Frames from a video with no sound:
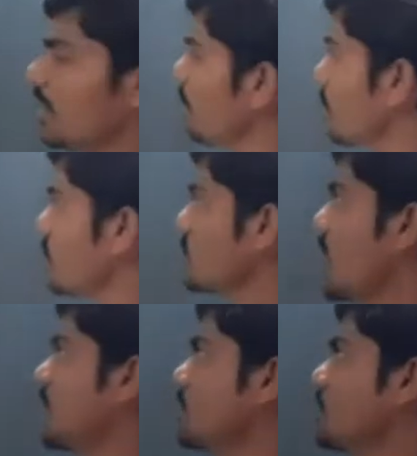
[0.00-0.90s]
Because
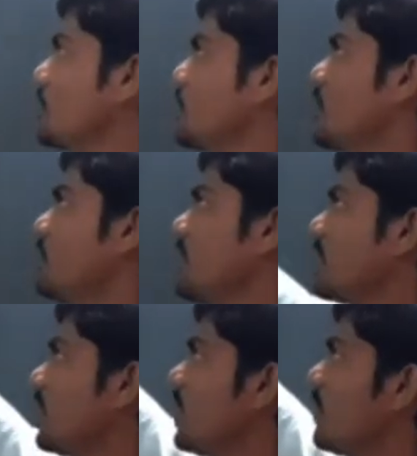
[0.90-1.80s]
as you know that when
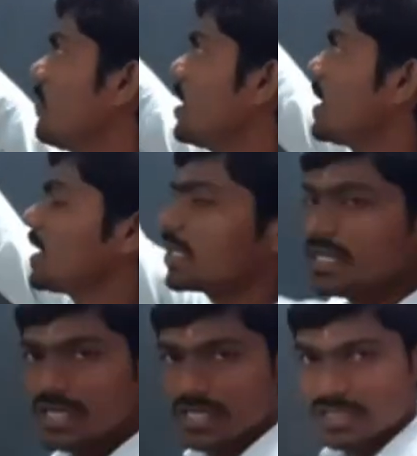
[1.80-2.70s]
the level
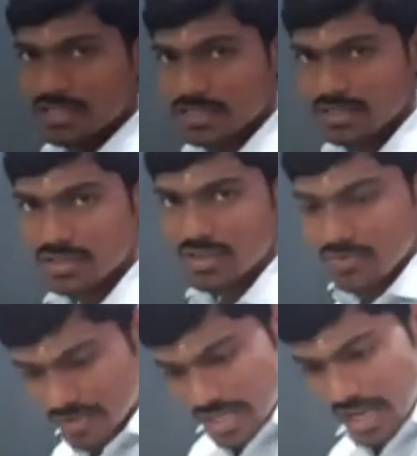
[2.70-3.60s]
increases,
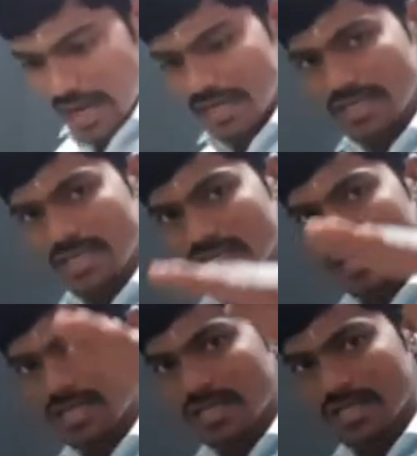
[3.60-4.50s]
when the height
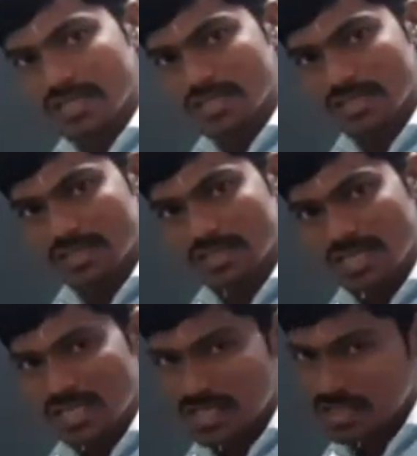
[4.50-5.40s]
increases,
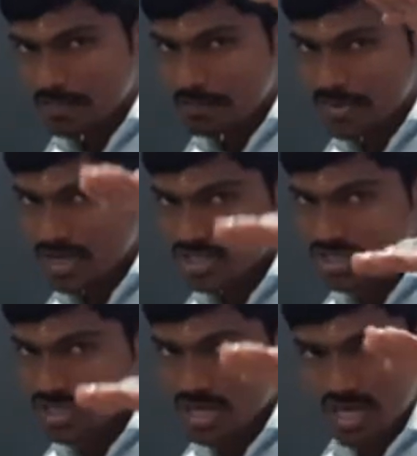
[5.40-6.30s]
the
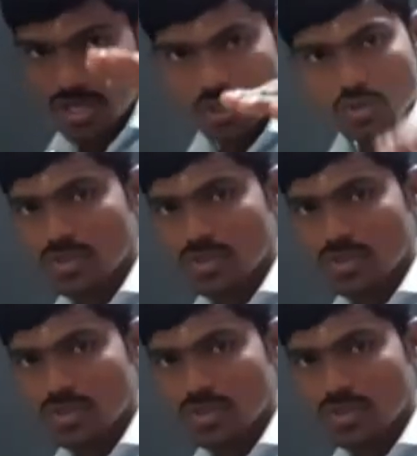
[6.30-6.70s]
pressure also